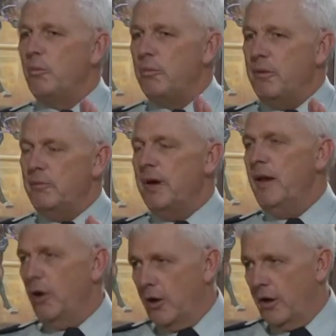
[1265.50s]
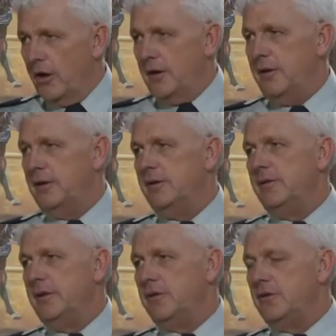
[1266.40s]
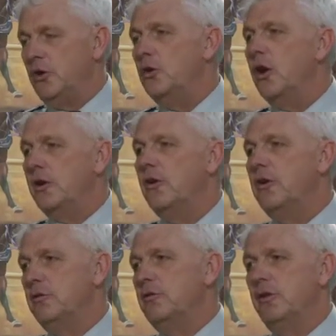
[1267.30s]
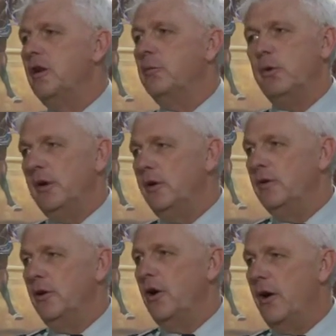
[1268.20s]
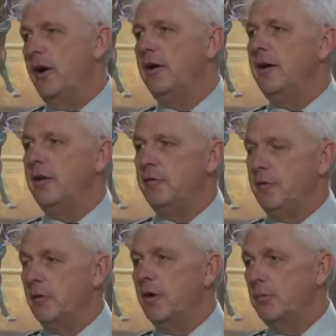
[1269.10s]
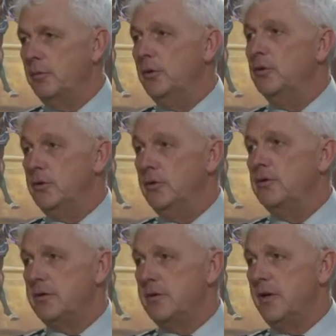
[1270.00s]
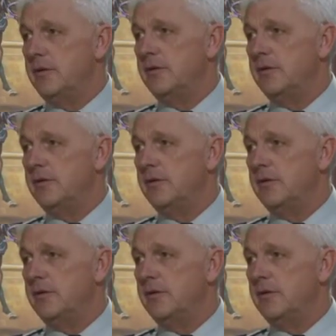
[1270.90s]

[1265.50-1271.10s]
but by law, you're not breaking the law if you're on a Bluetooth set.